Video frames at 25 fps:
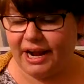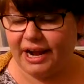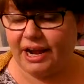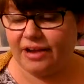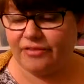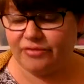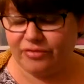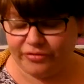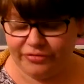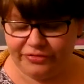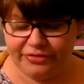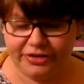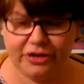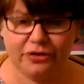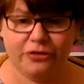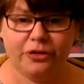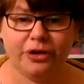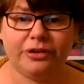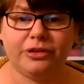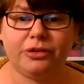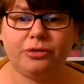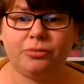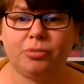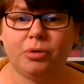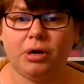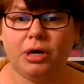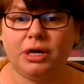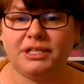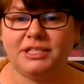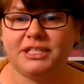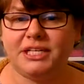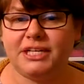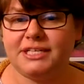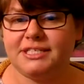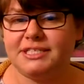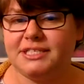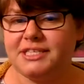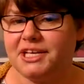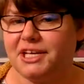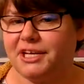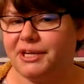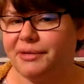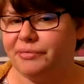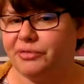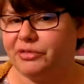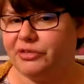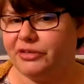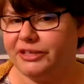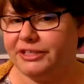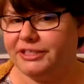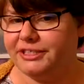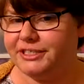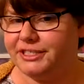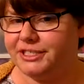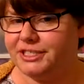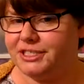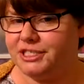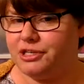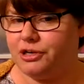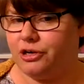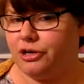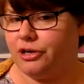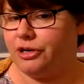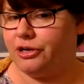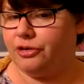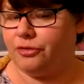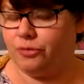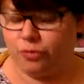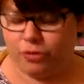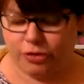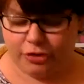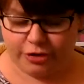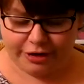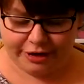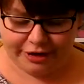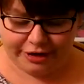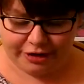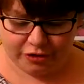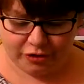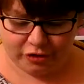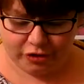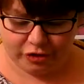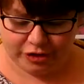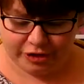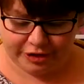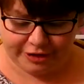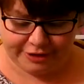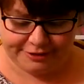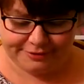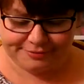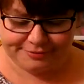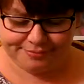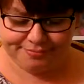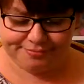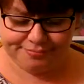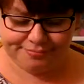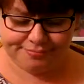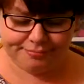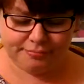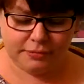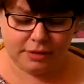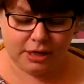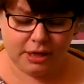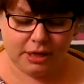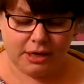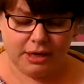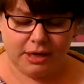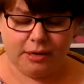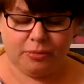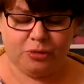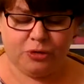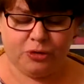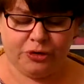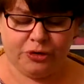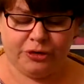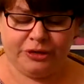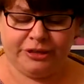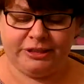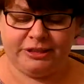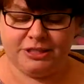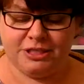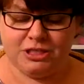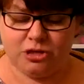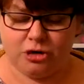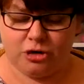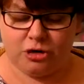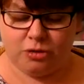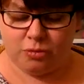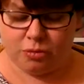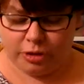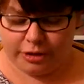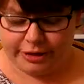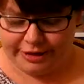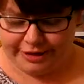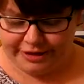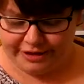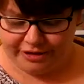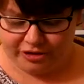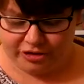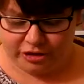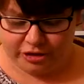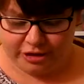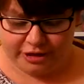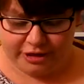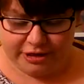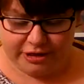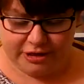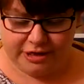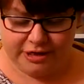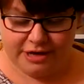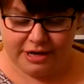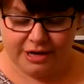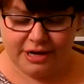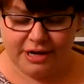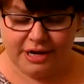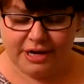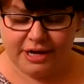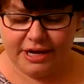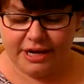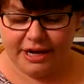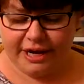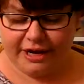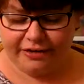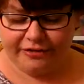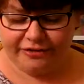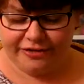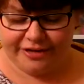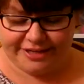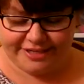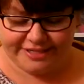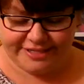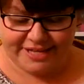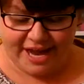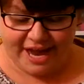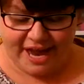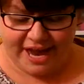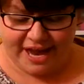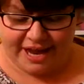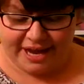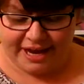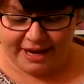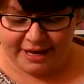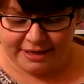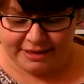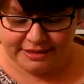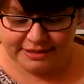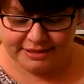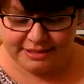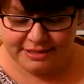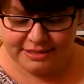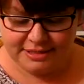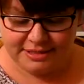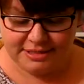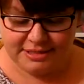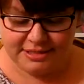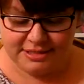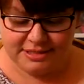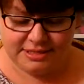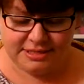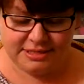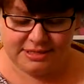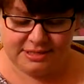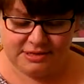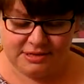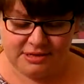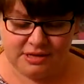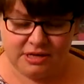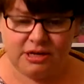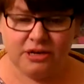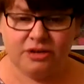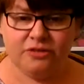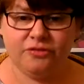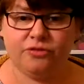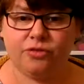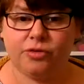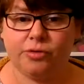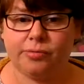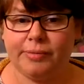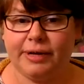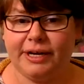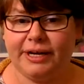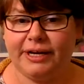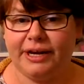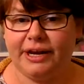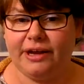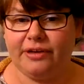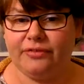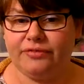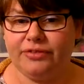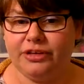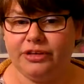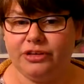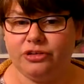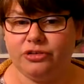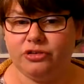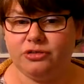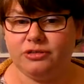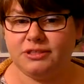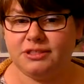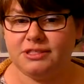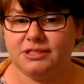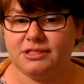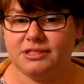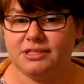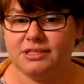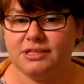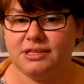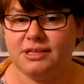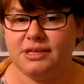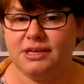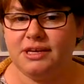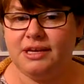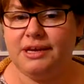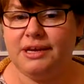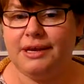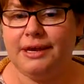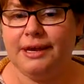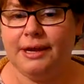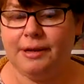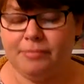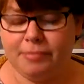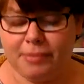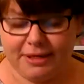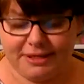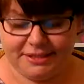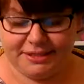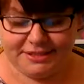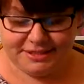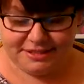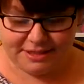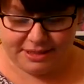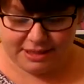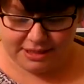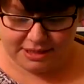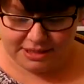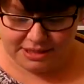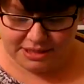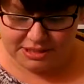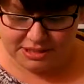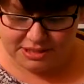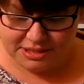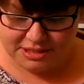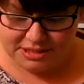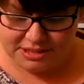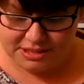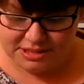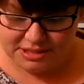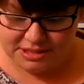have a few other projects that I'm going to start working on. I'm going to start working on Henry's hat for my nephews and my son.